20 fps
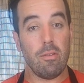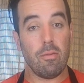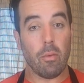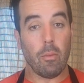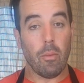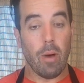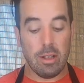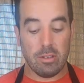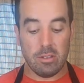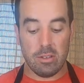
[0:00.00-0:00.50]
you for
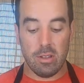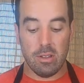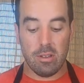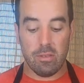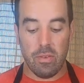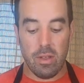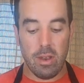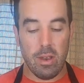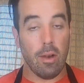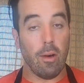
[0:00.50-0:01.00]
watching this
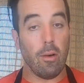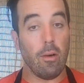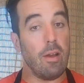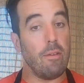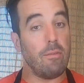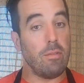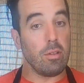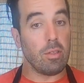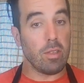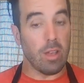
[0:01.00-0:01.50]
video.
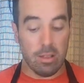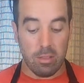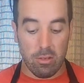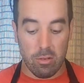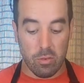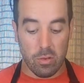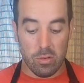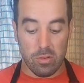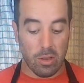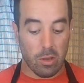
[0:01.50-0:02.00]
If you thought
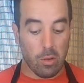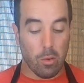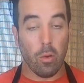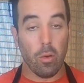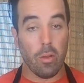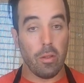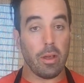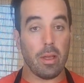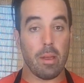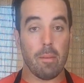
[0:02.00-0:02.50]
this was a
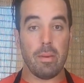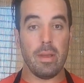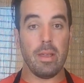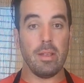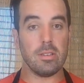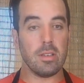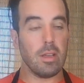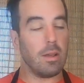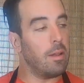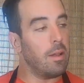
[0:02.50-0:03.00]
cool looking
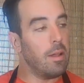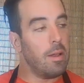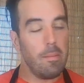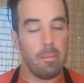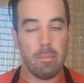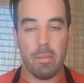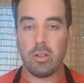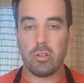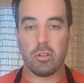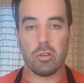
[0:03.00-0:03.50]
pizza,
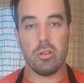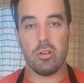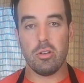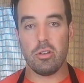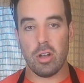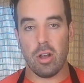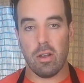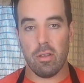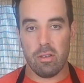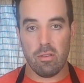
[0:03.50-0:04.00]
make sure you
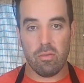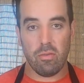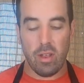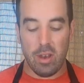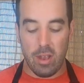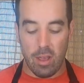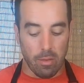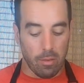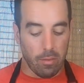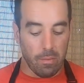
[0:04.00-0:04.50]
share this
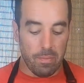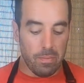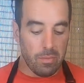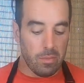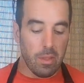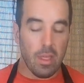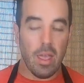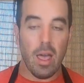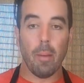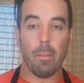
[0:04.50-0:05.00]
video.
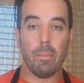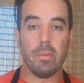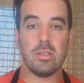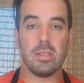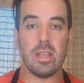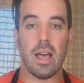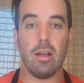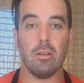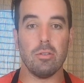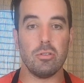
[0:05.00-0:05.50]
Help
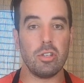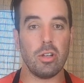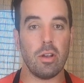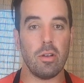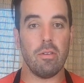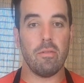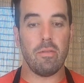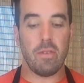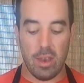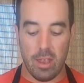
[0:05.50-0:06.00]
us out, share
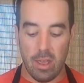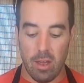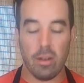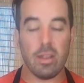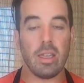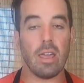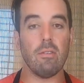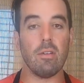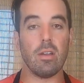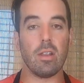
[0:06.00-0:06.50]
the
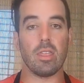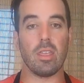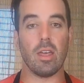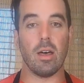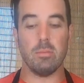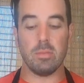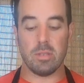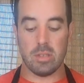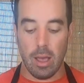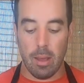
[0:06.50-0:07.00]
video, give it a
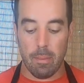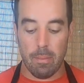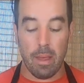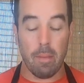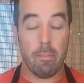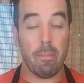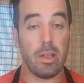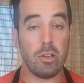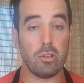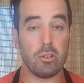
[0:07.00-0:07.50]
thumbs up,
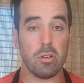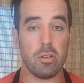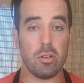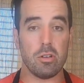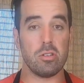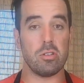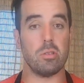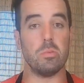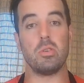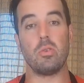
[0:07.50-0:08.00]
and make sure
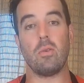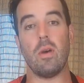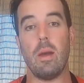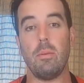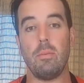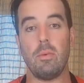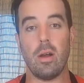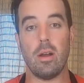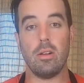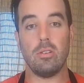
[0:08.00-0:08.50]
you're
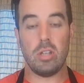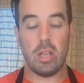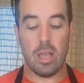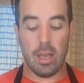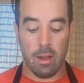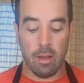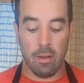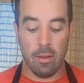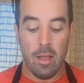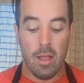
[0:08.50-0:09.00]
subscribed to our
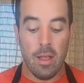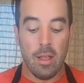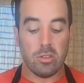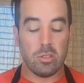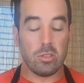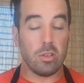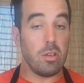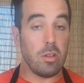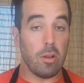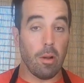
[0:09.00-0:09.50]
channel
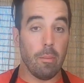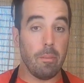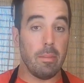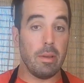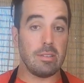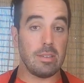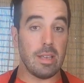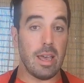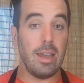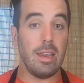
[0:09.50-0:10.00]
so you don't
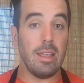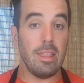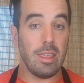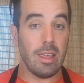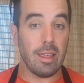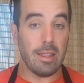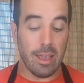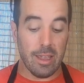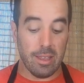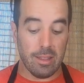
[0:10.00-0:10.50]
miss
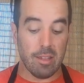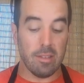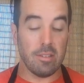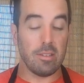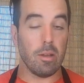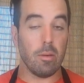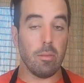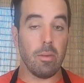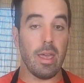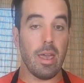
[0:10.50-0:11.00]
anything like this
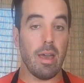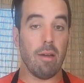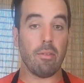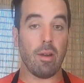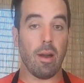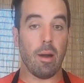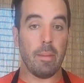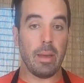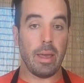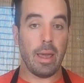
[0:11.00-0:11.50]
that we have
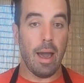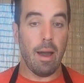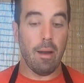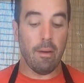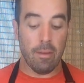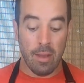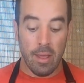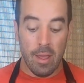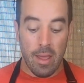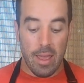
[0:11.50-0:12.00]
coming
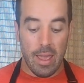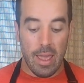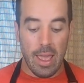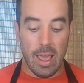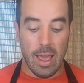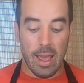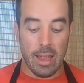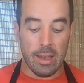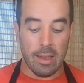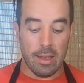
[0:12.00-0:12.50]
out.
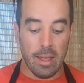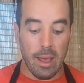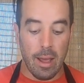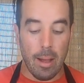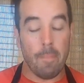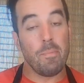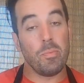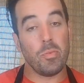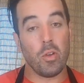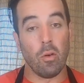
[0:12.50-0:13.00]
And
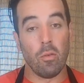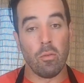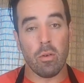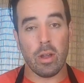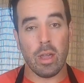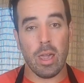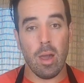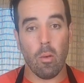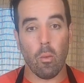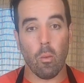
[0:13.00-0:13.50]
don't
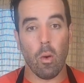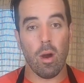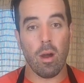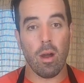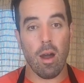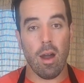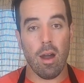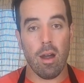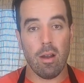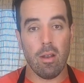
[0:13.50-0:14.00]
forget, work
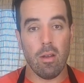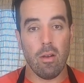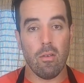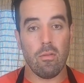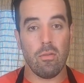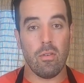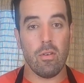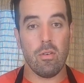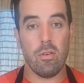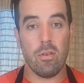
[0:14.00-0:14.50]
hard,
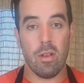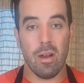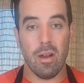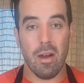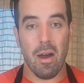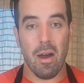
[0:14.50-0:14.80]
food